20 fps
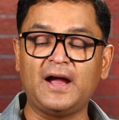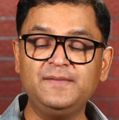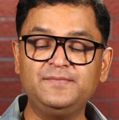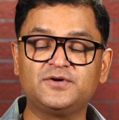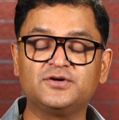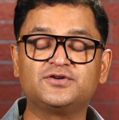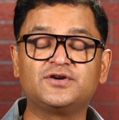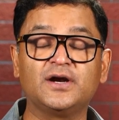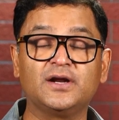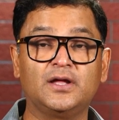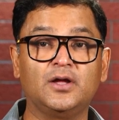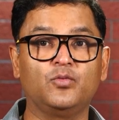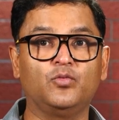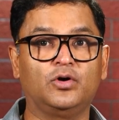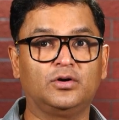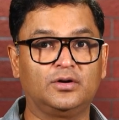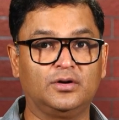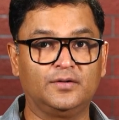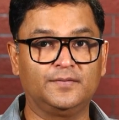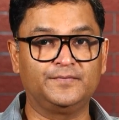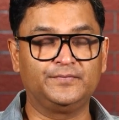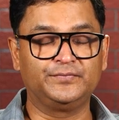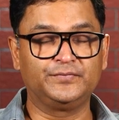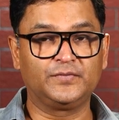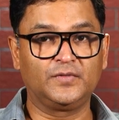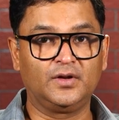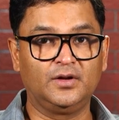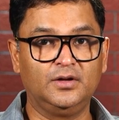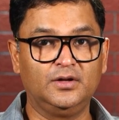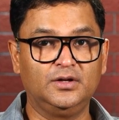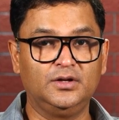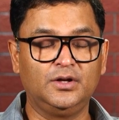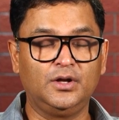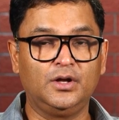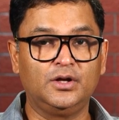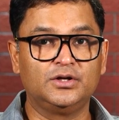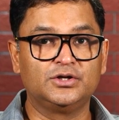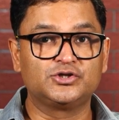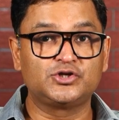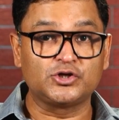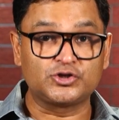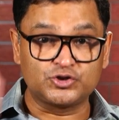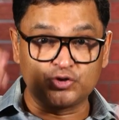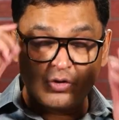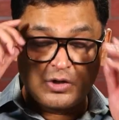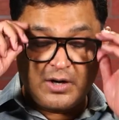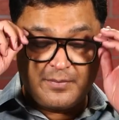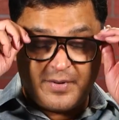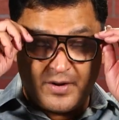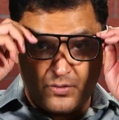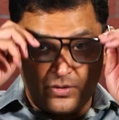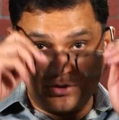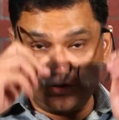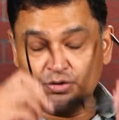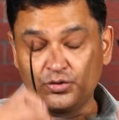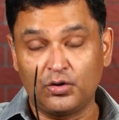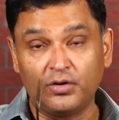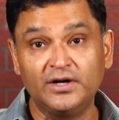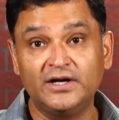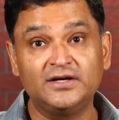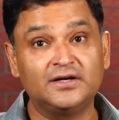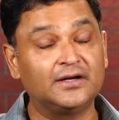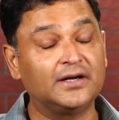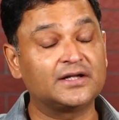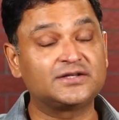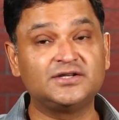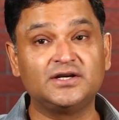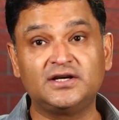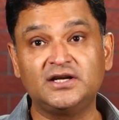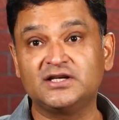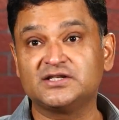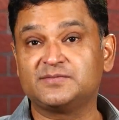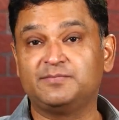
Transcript: piped drinking water. So solar-powered, you don't need electricity.